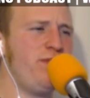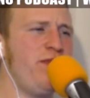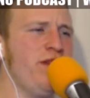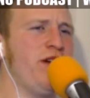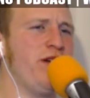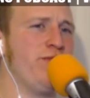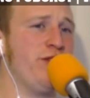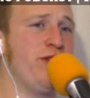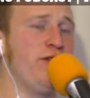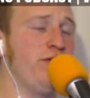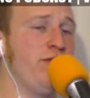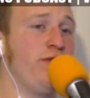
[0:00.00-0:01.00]
um,
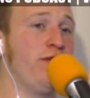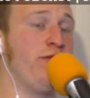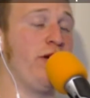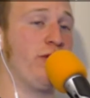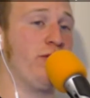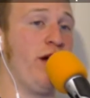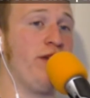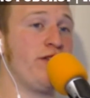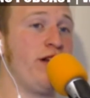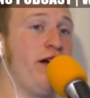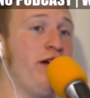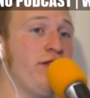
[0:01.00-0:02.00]
to finding
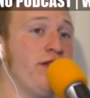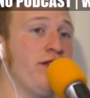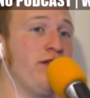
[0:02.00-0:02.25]
lifestyles